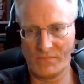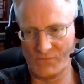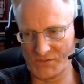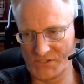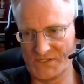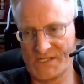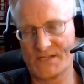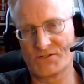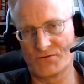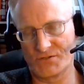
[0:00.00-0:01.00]
which
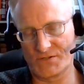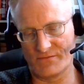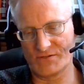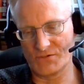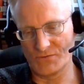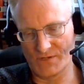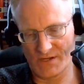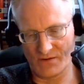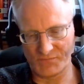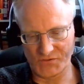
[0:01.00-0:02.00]
indentured servitude
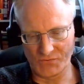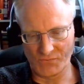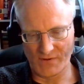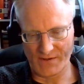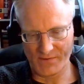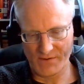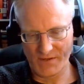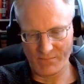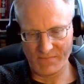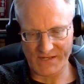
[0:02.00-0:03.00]
helped to
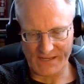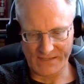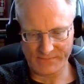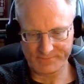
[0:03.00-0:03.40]
mitigate.